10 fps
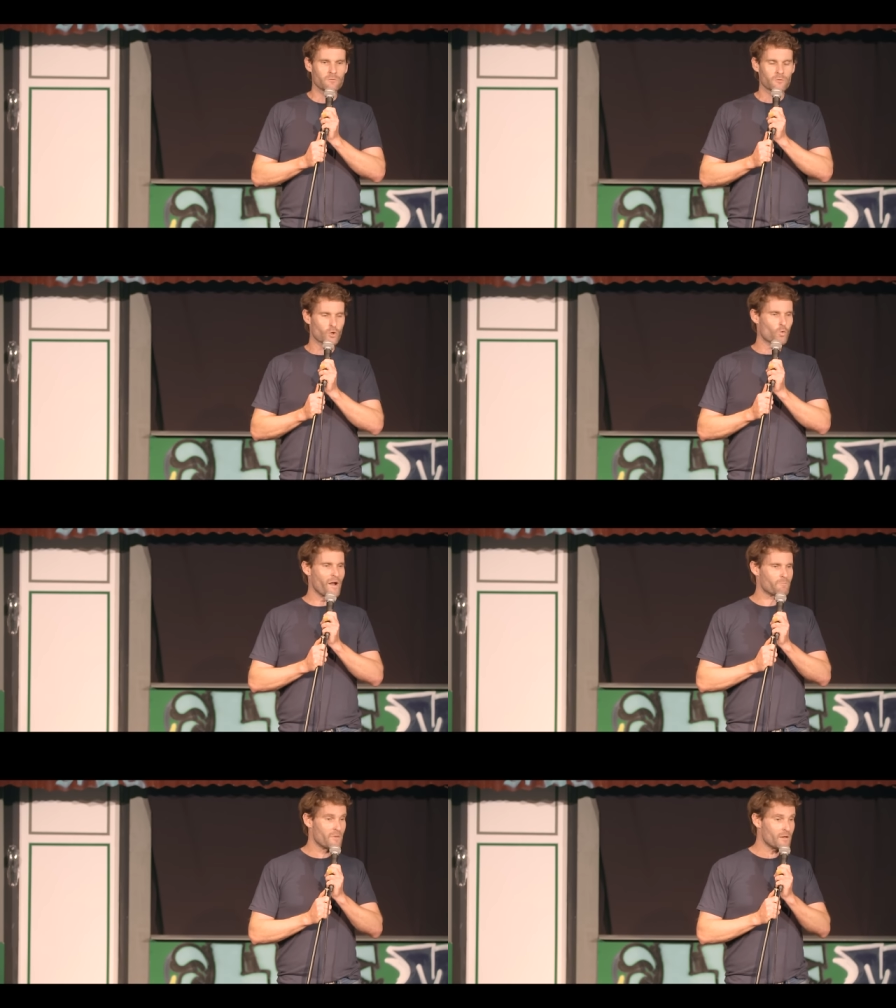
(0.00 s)
took
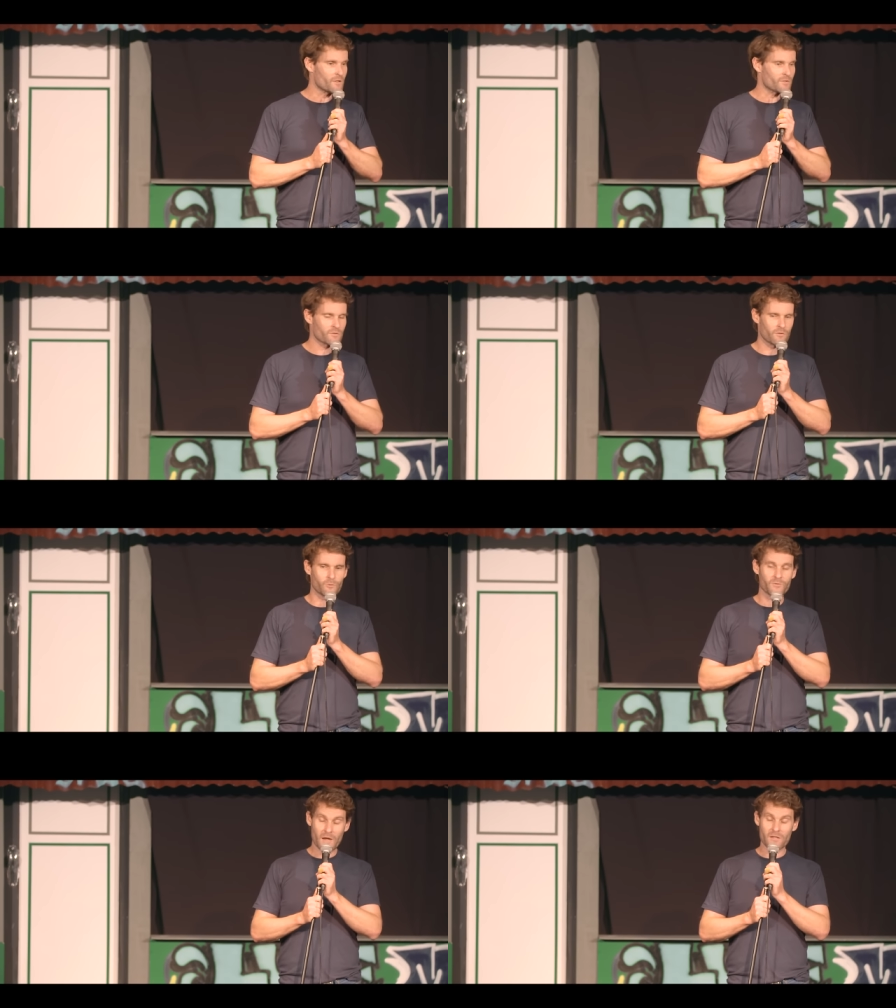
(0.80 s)
one minute. I
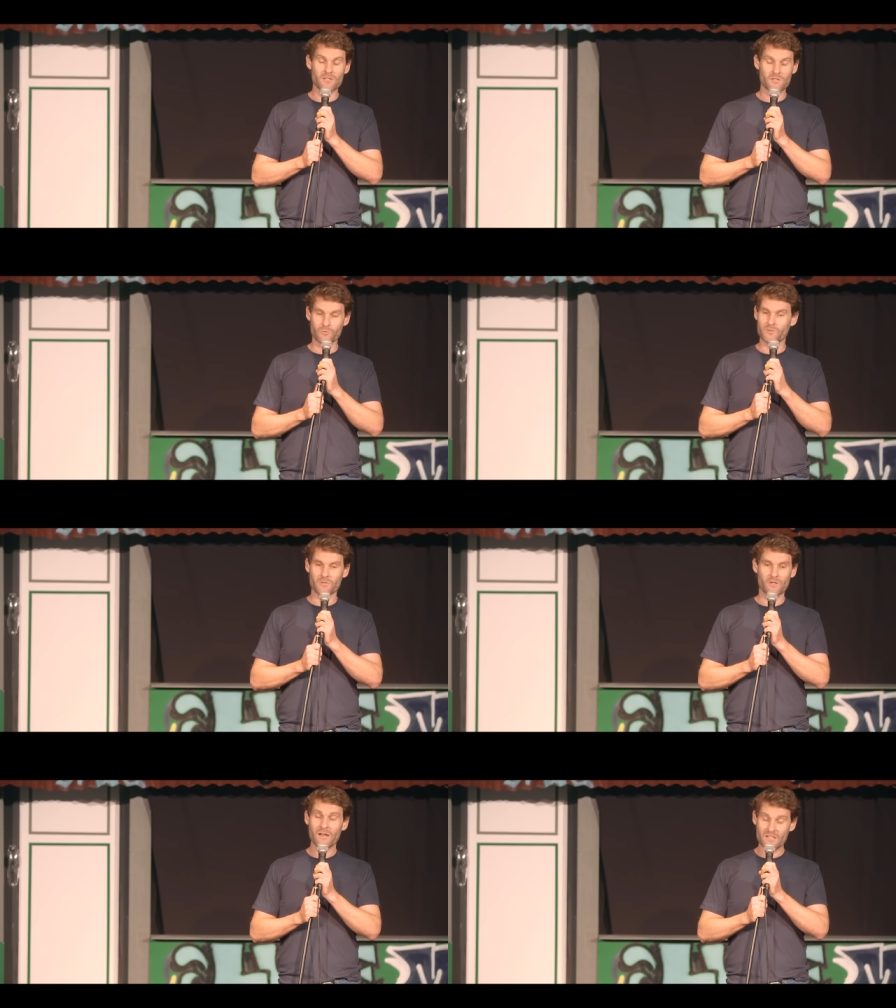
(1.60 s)
thought, that is good,
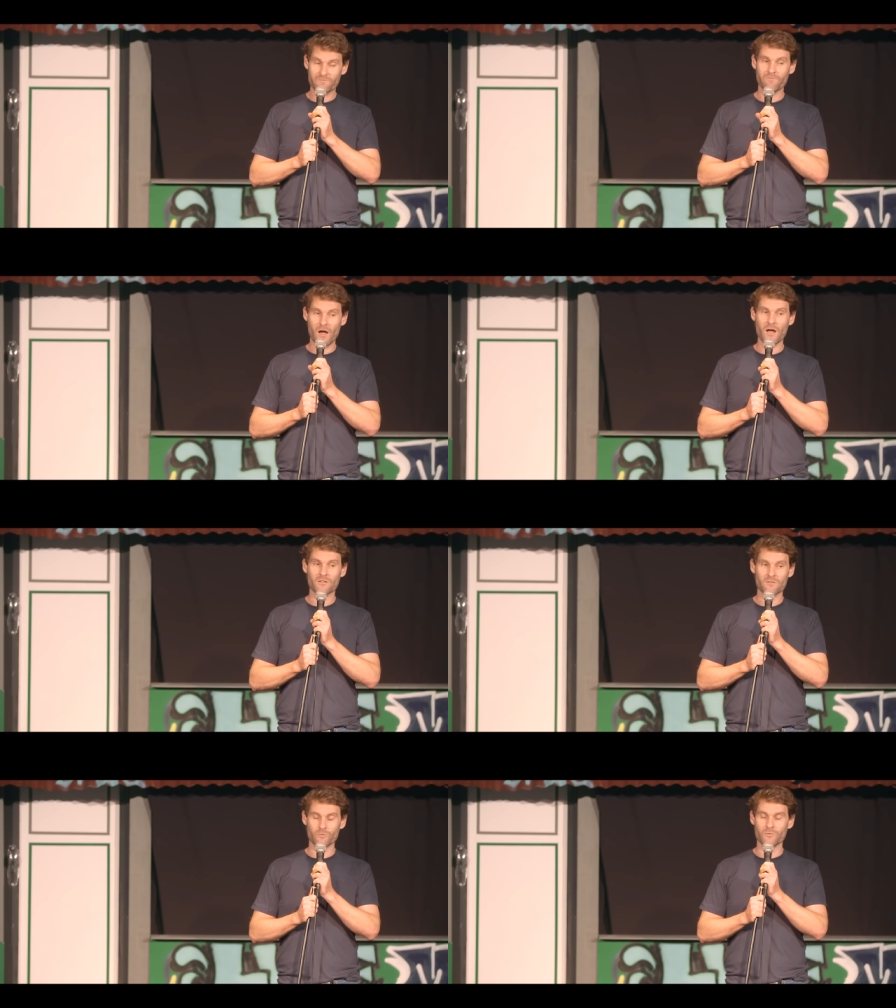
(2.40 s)
sir. That is
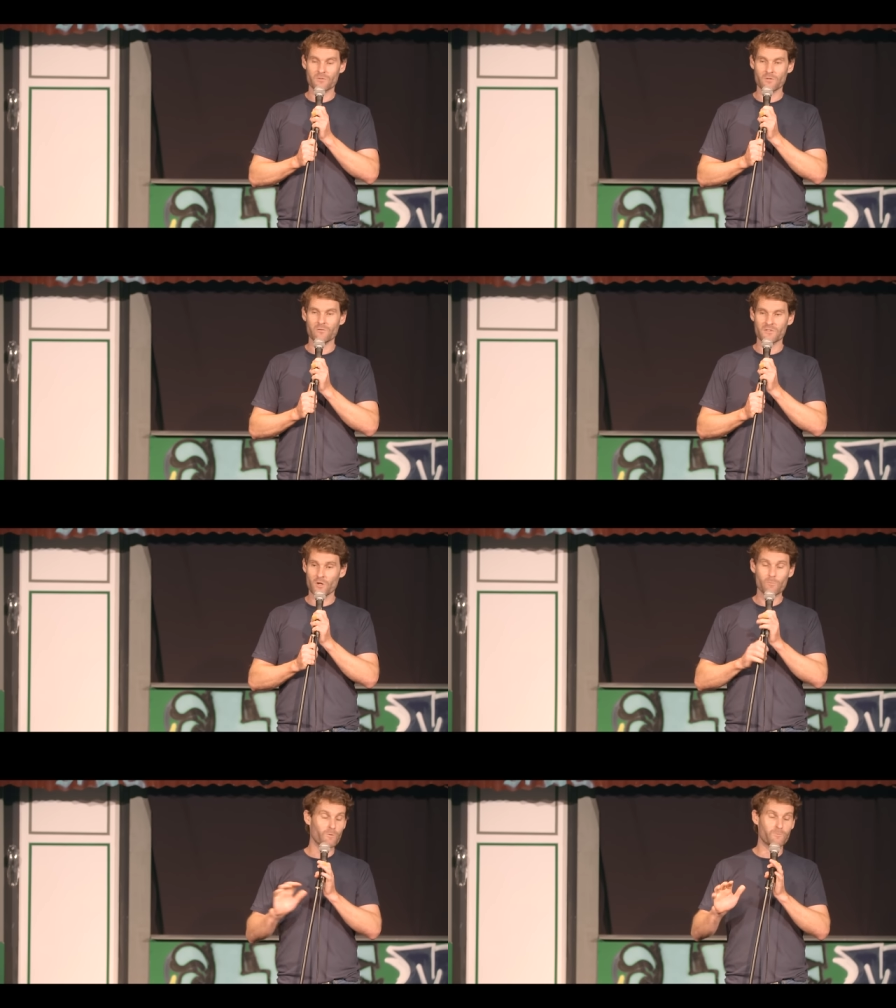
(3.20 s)
fast, good service.
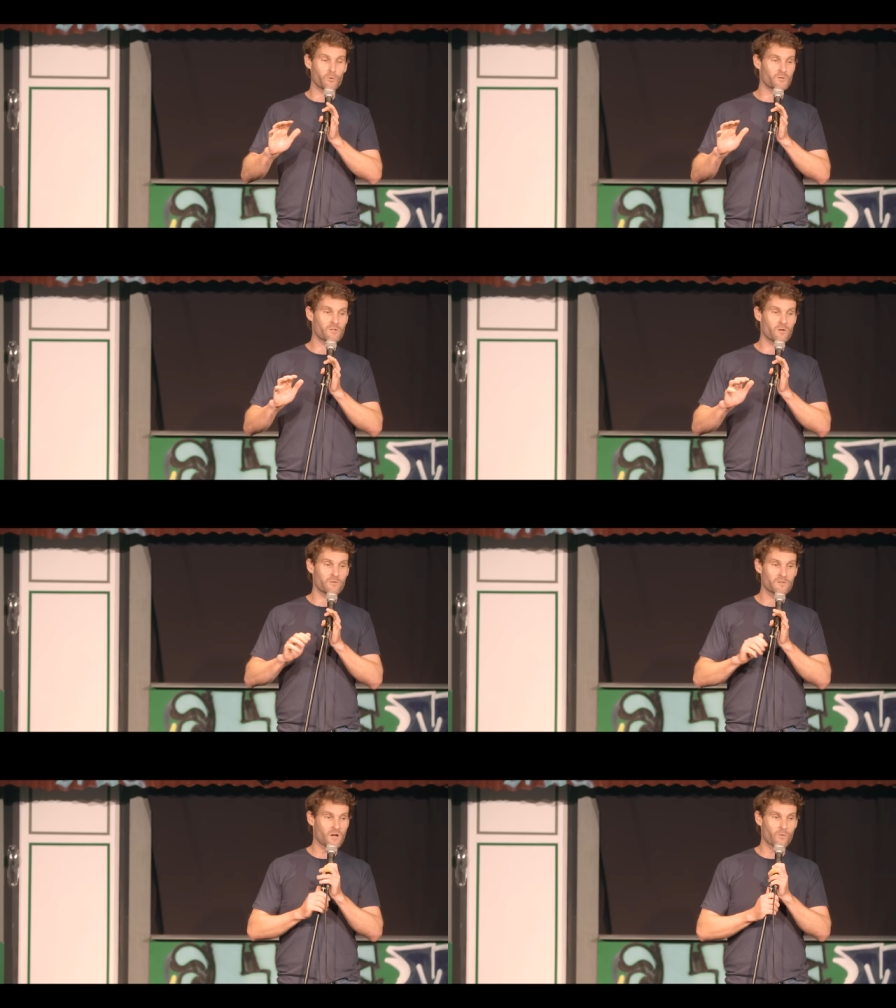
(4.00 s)
And I'm all for good
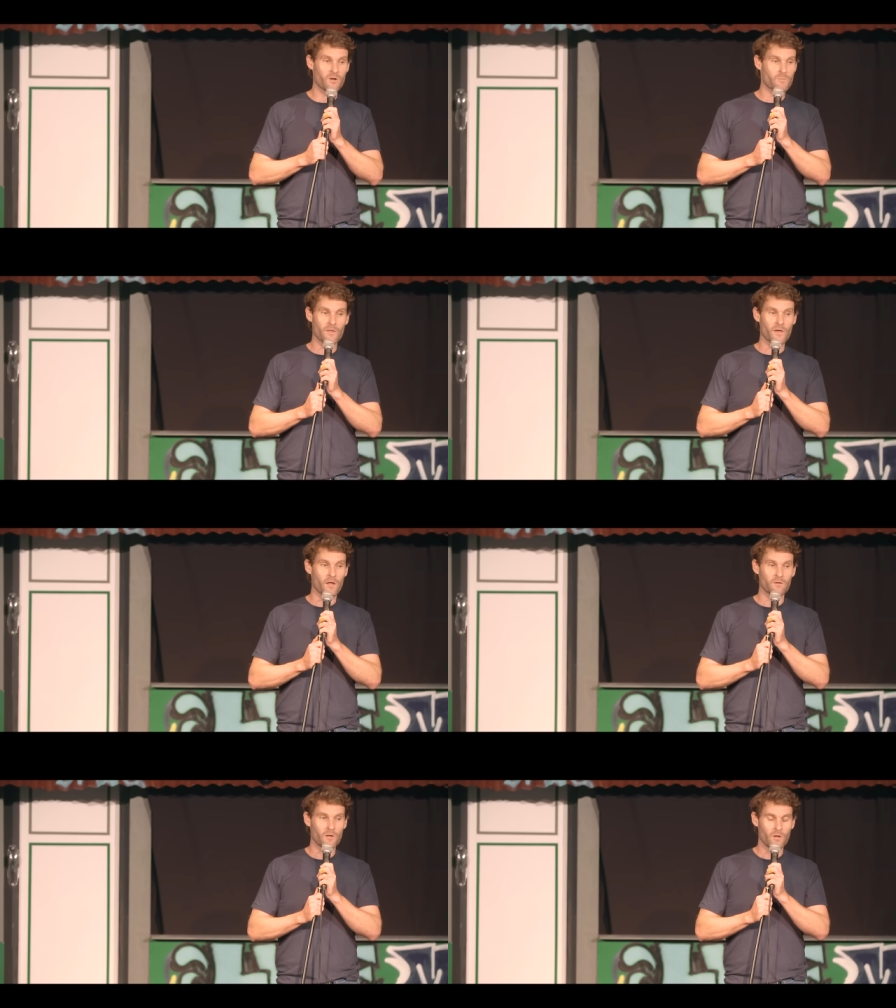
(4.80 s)
service, don't worry about
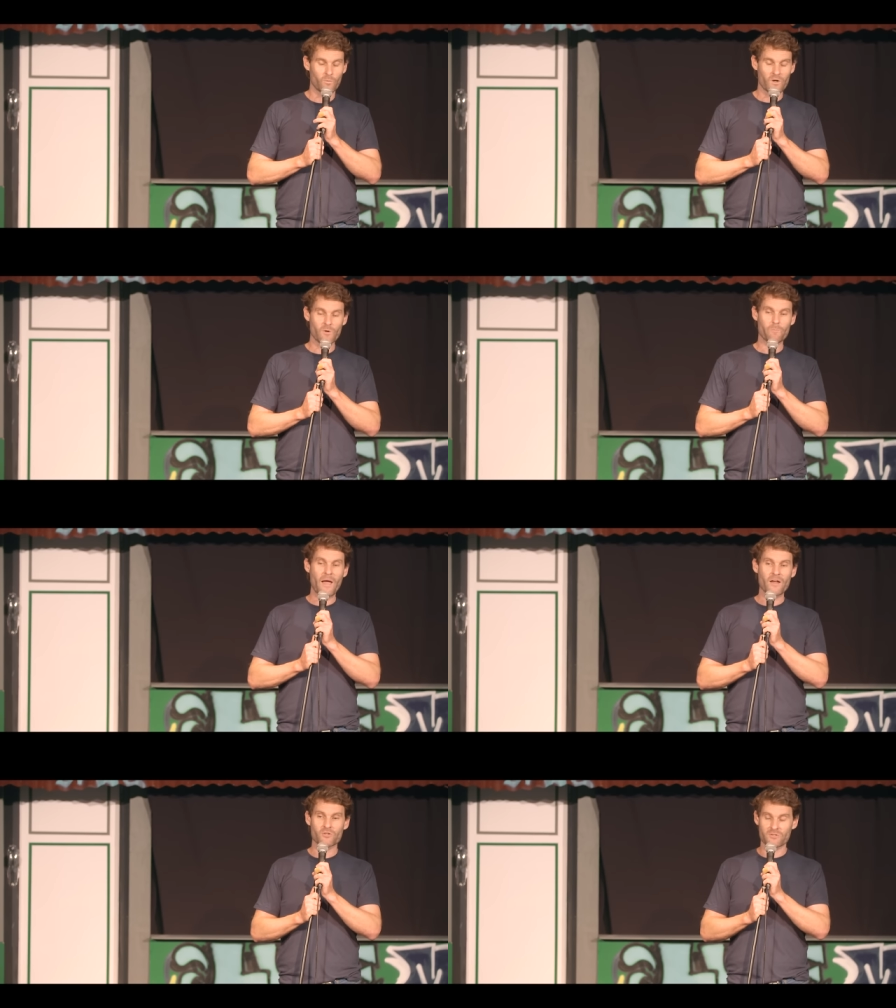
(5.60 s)
that. One of my
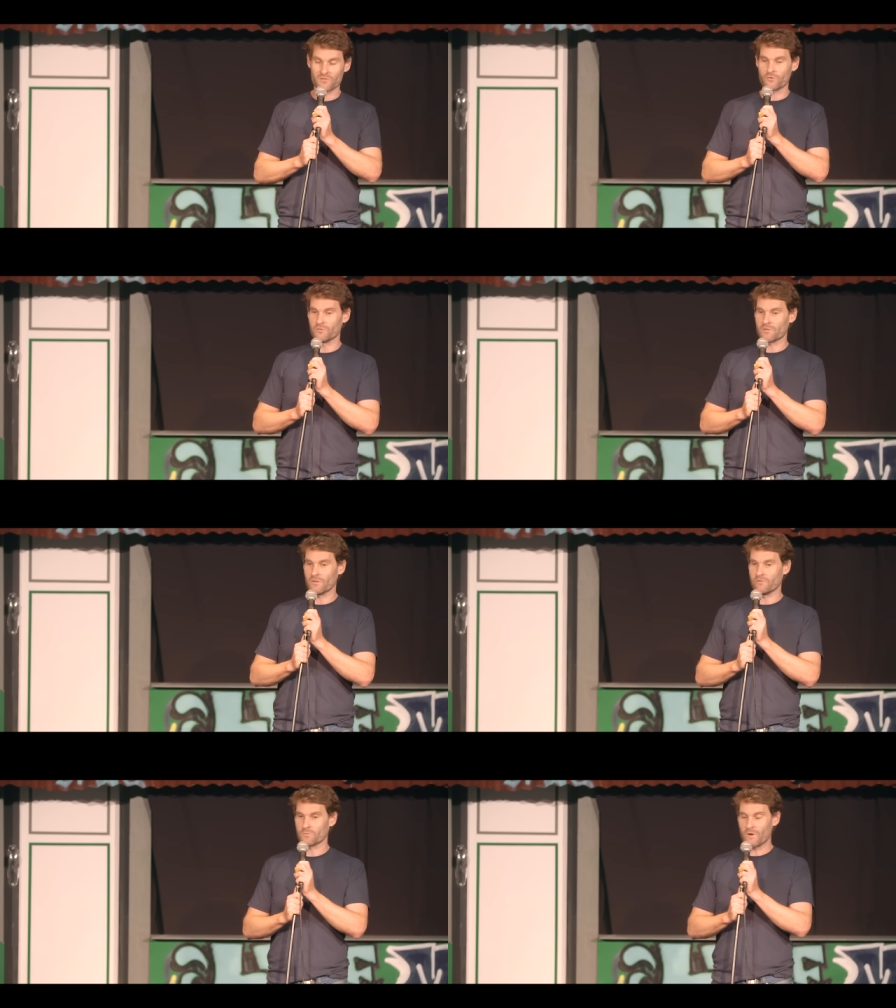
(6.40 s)
passions is good
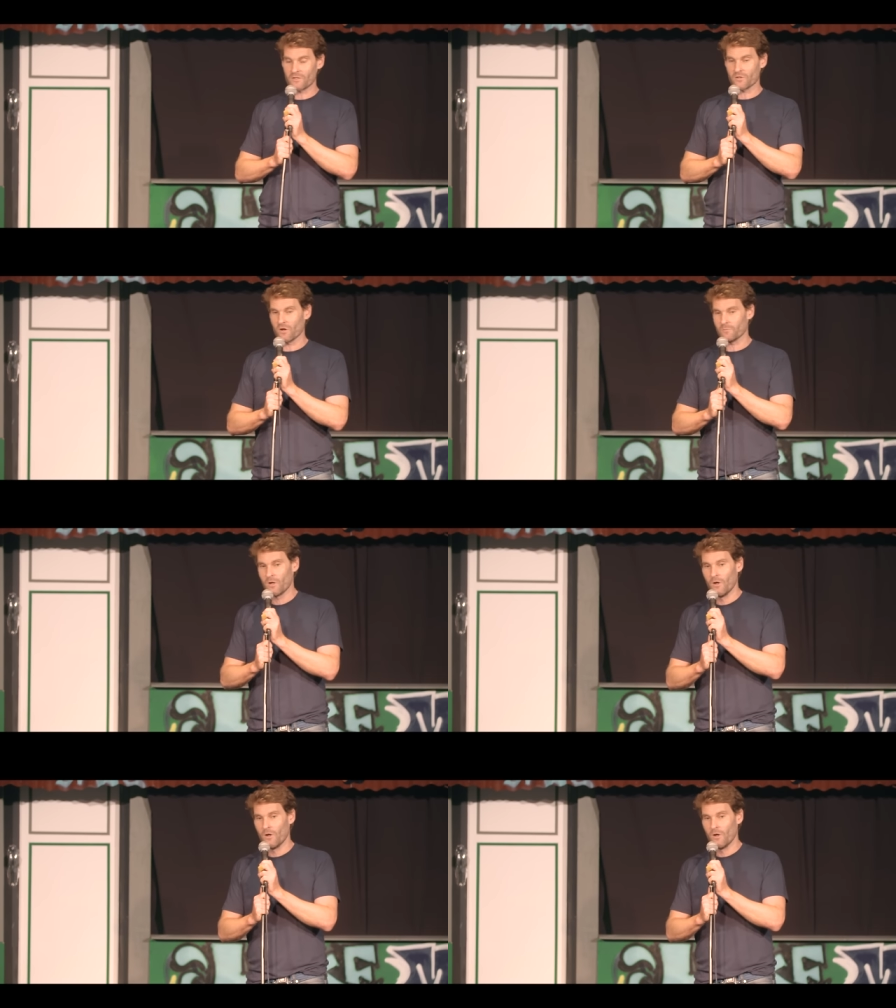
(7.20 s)
service. One time,